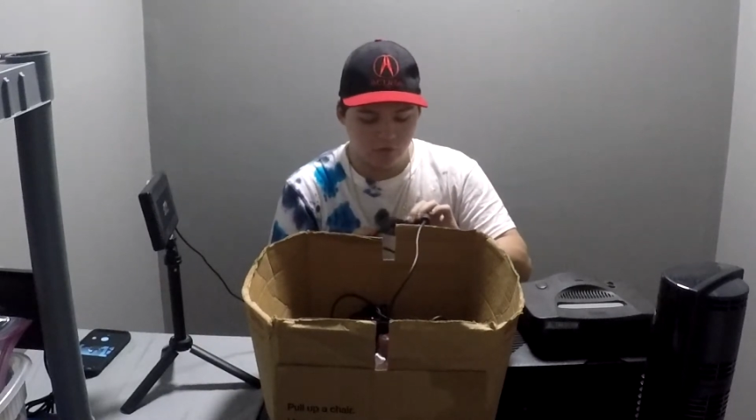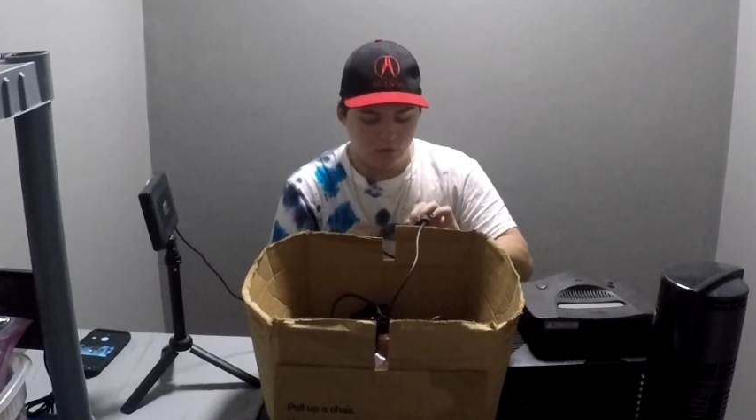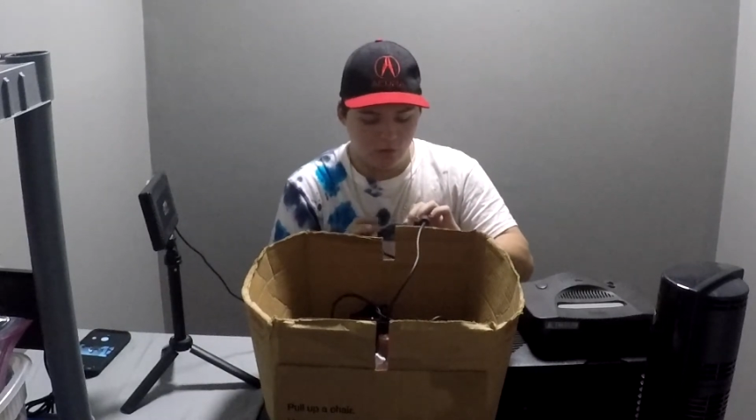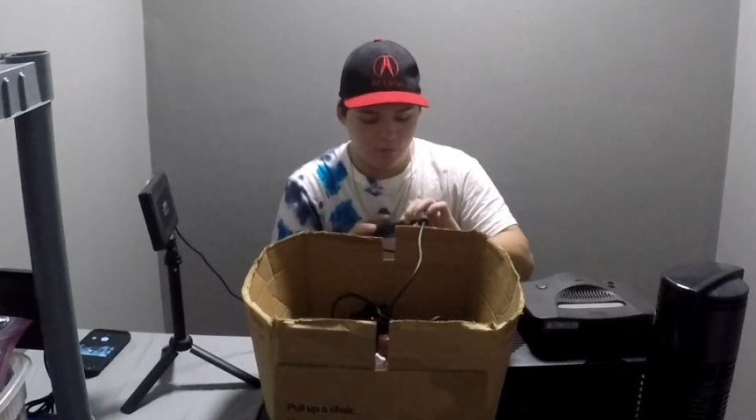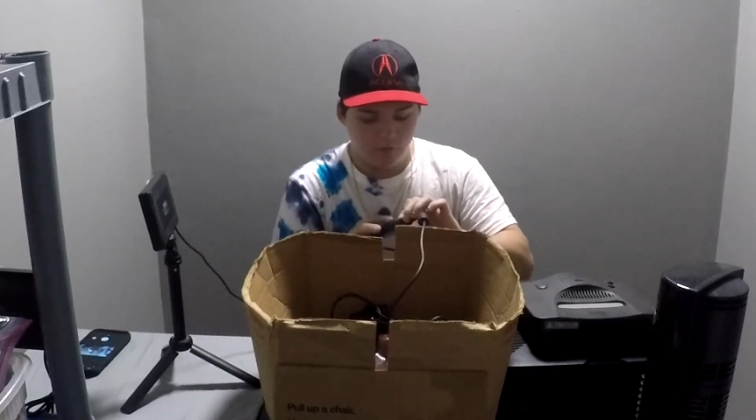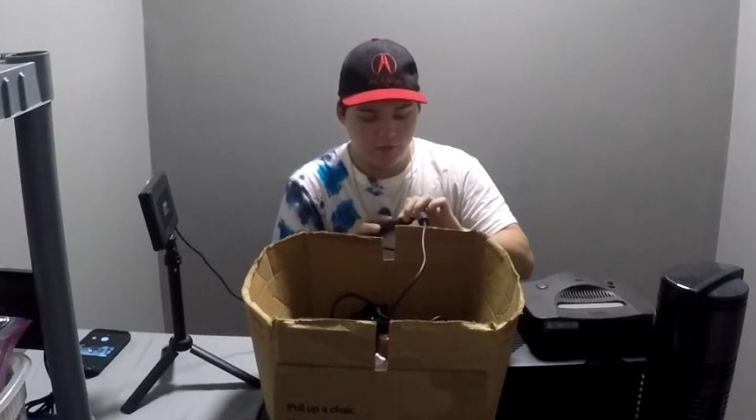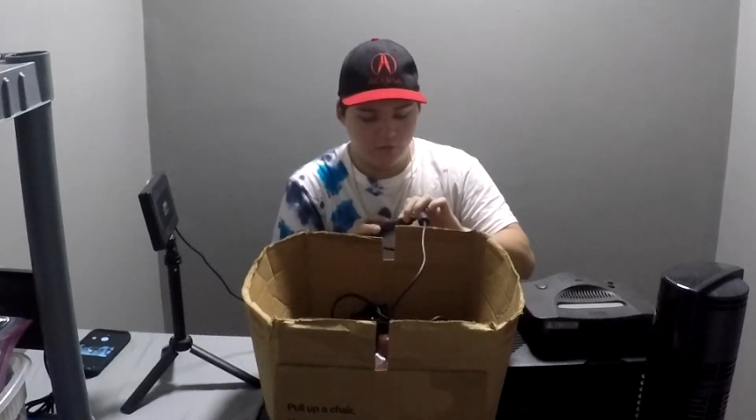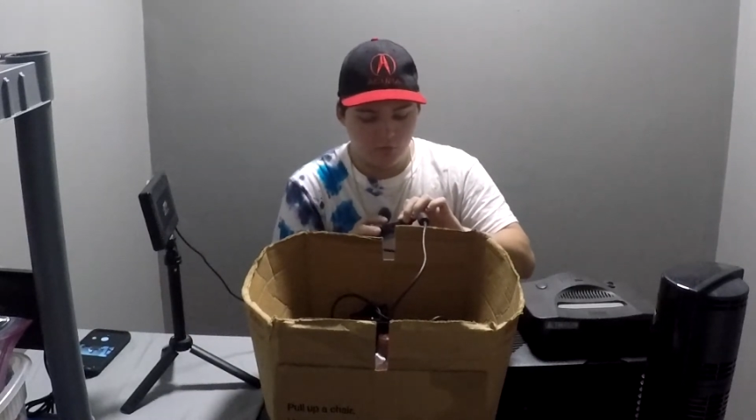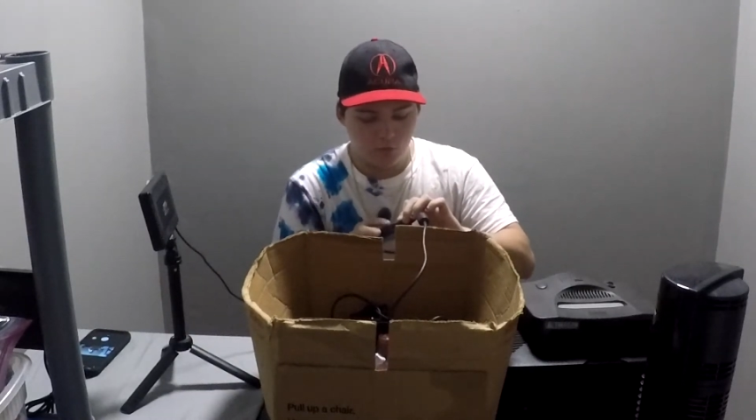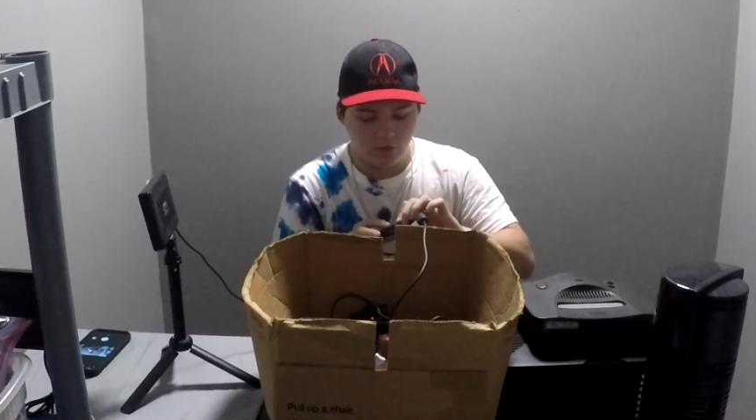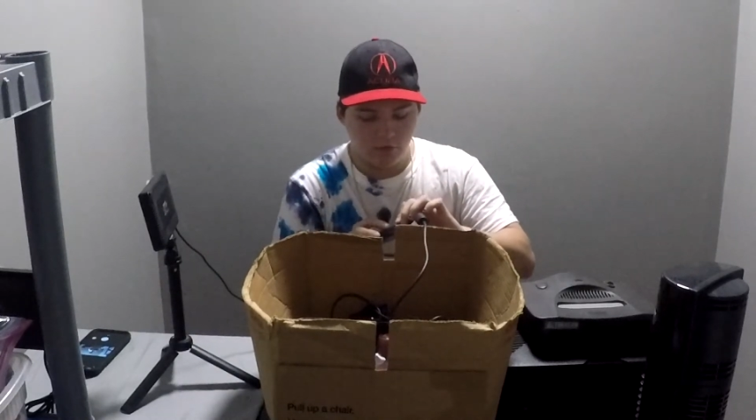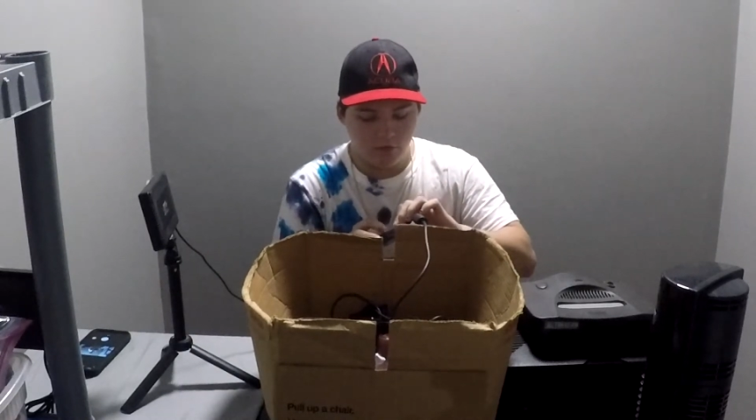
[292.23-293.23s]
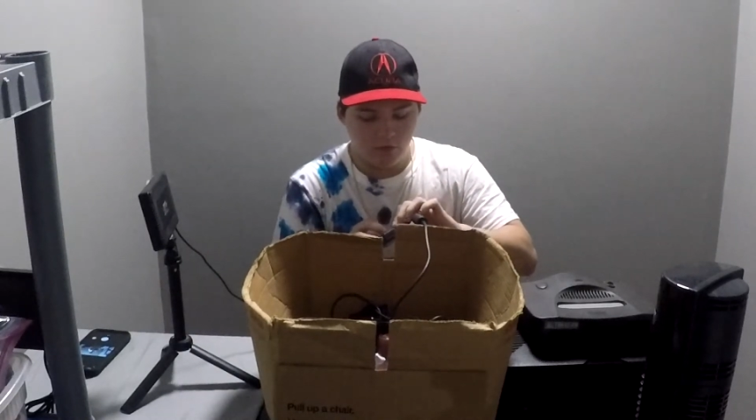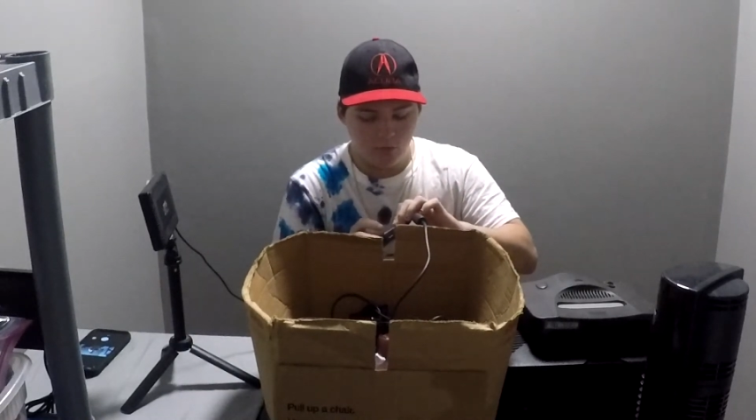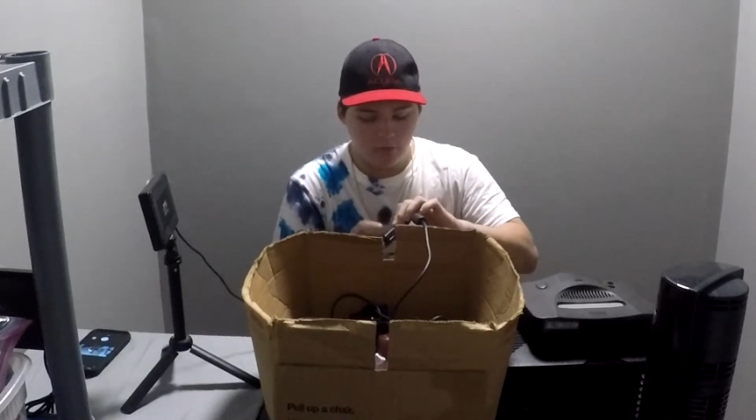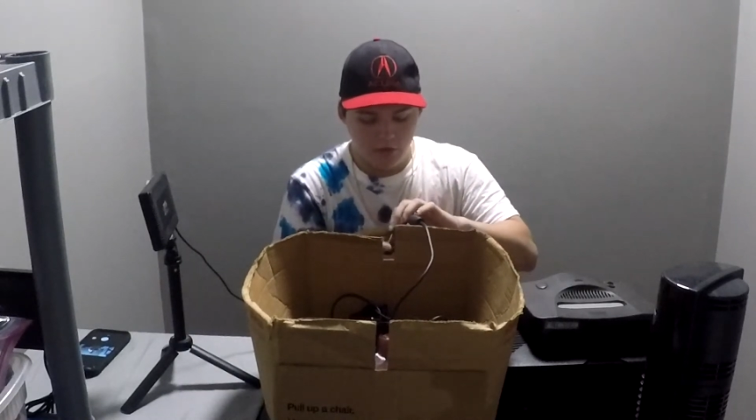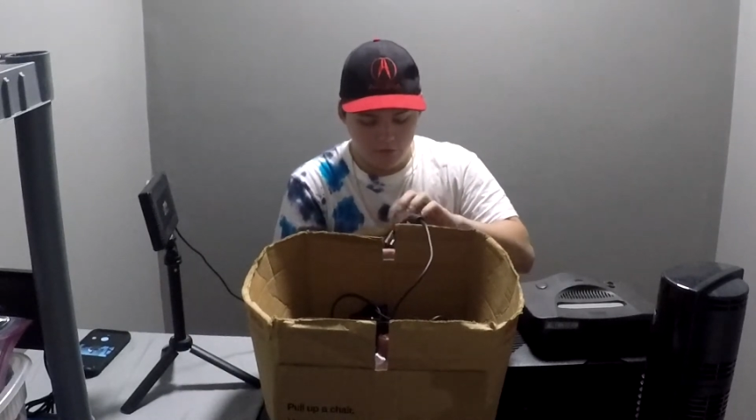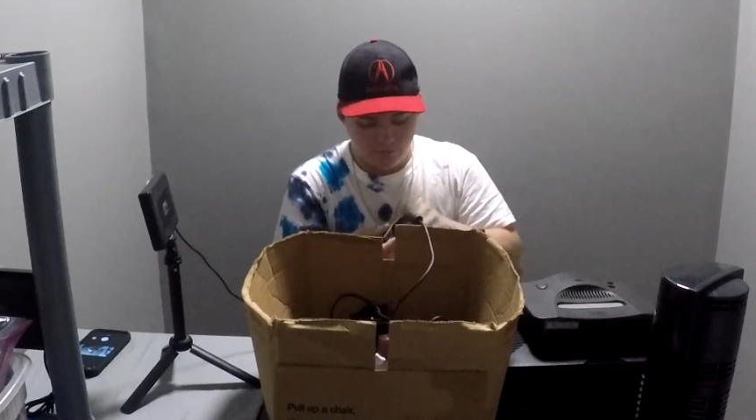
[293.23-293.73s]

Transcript: Hopefully this is worth a little bit.